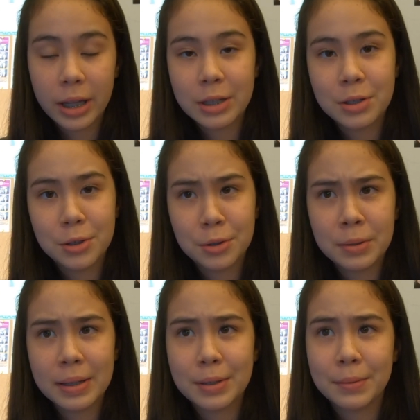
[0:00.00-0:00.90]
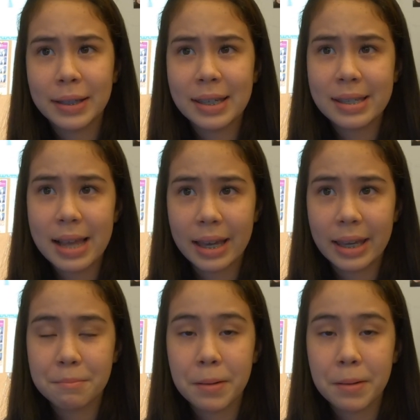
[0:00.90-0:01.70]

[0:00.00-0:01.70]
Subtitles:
It is June 22nd.